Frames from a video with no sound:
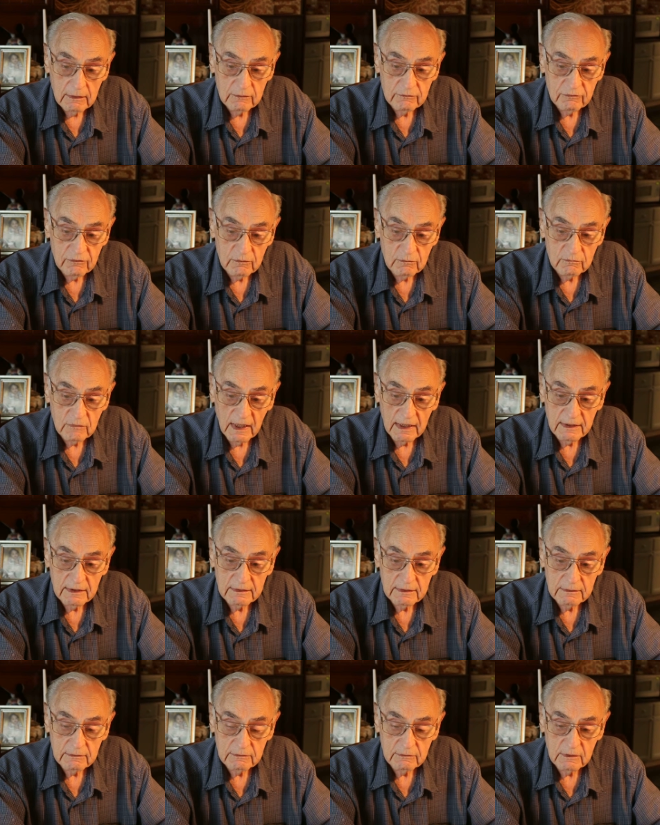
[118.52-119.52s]
and
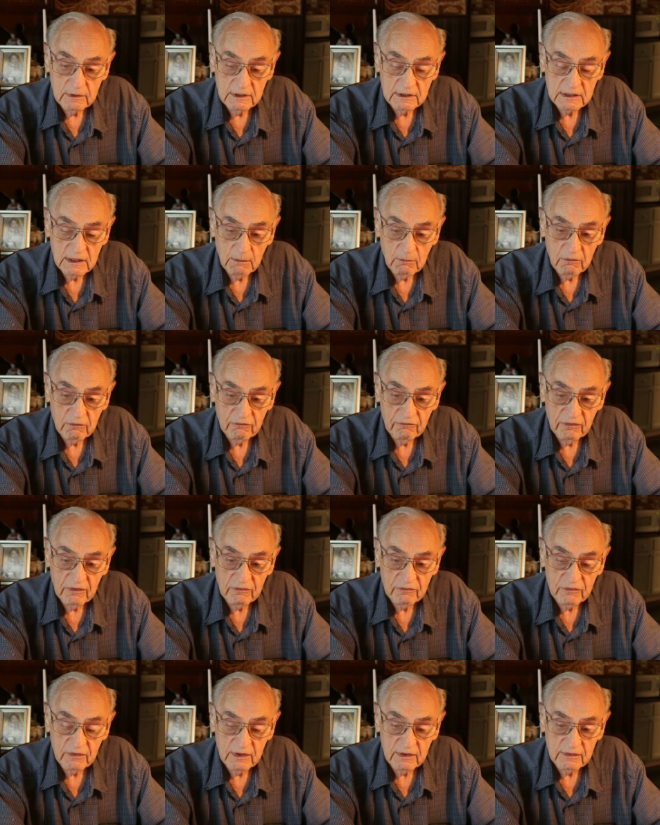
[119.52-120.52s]
from December
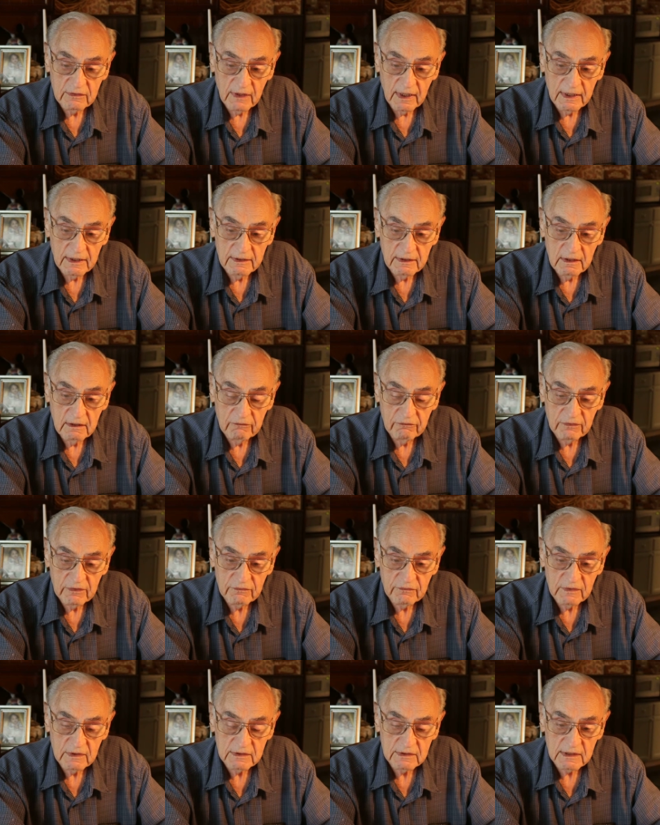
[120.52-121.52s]
15,
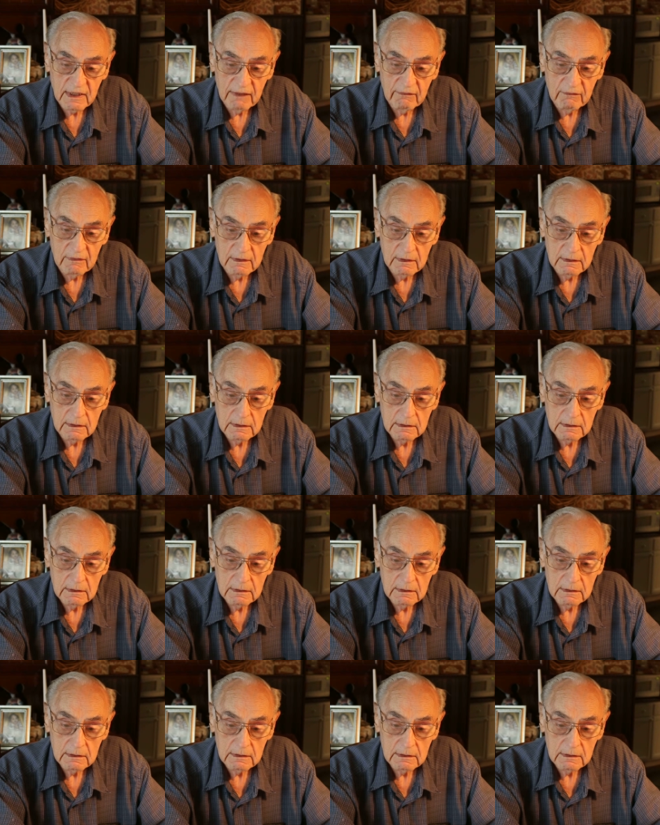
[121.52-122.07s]
1957,